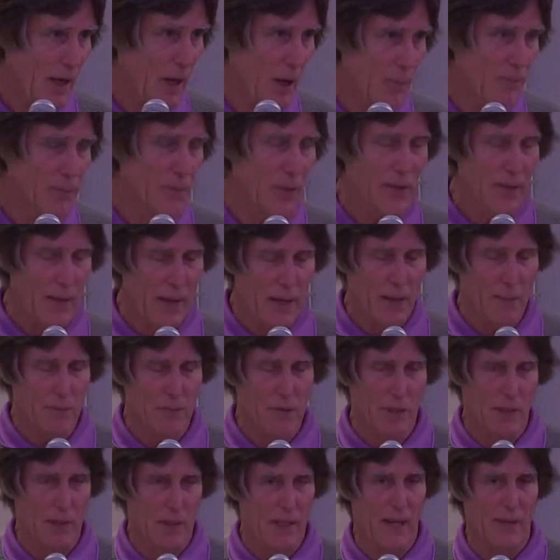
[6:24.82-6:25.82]
help to them
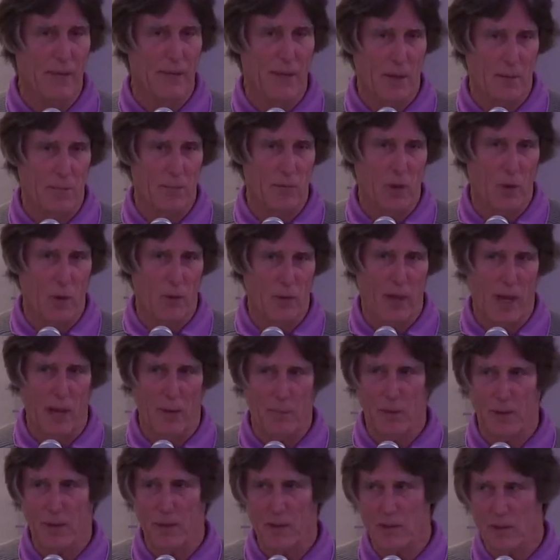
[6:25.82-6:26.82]
to let them know
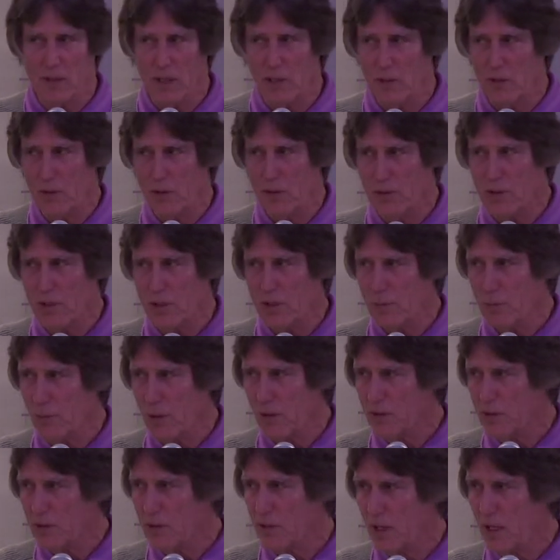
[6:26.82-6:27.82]
that because they use these
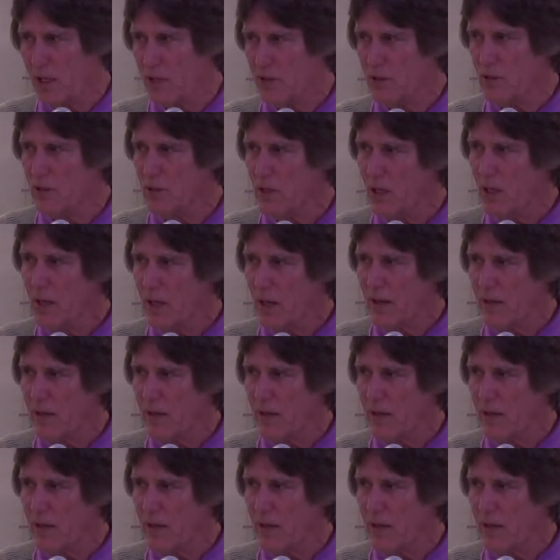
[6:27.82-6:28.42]
presentations